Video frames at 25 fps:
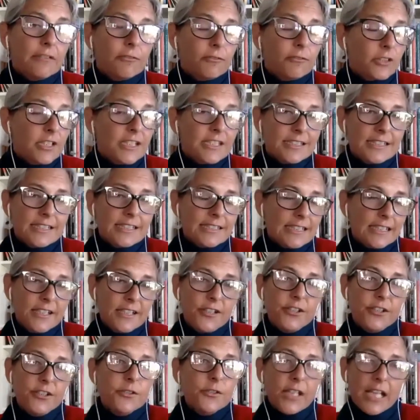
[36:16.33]
For instance, in
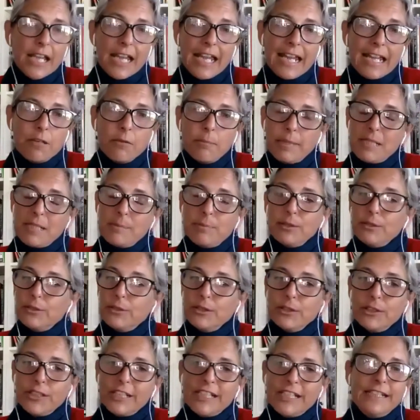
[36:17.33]
the UK, people
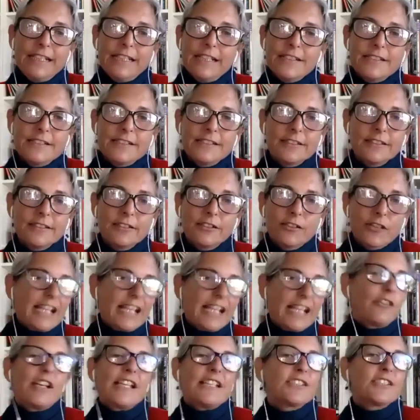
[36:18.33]
looking at great
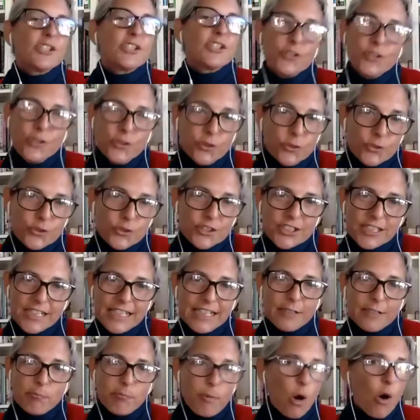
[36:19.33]
crested newts
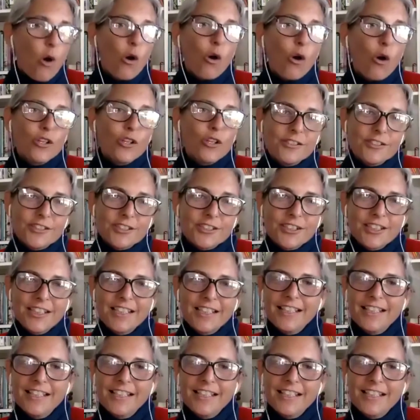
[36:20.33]
in ponds